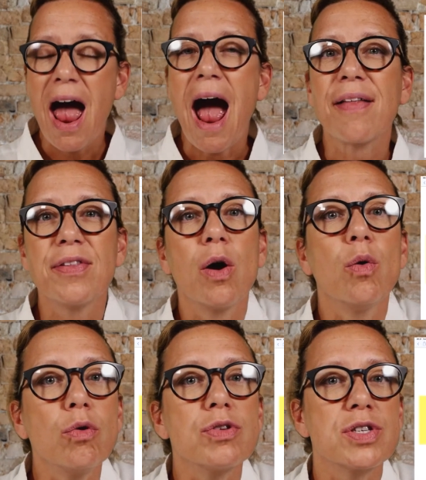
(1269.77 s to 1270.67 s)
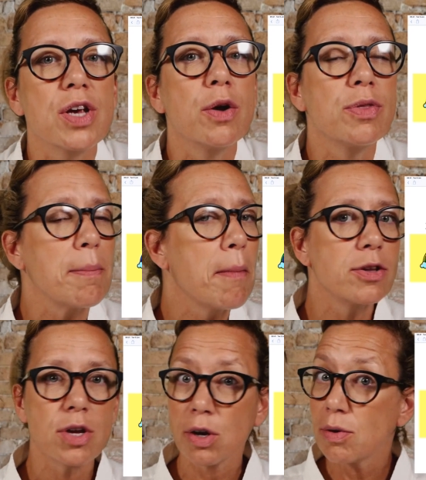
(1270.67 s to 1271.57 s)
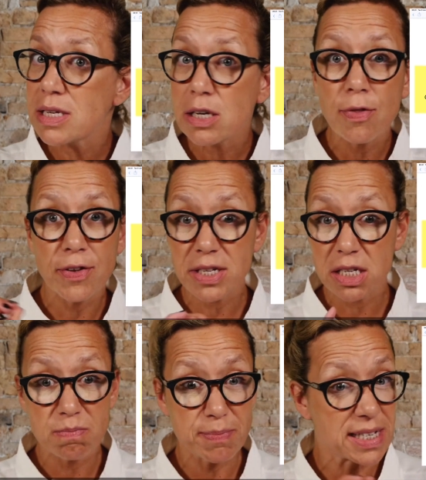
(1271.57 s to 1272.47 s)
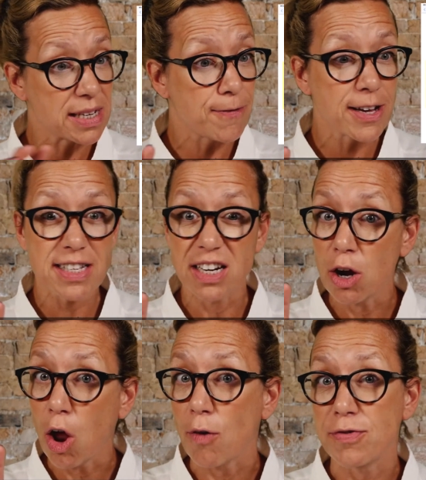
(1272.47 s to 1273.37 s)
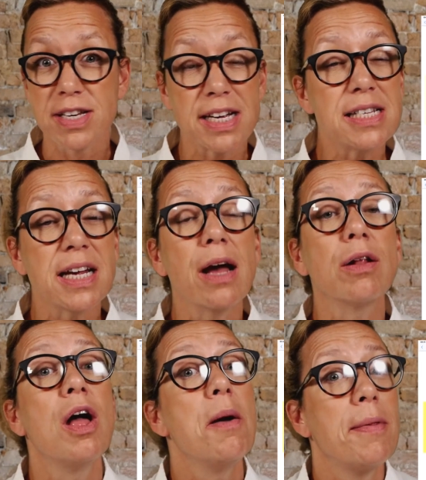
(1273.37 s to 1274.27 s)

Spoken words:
and that also they don't need to know the specifics in a lot of detail,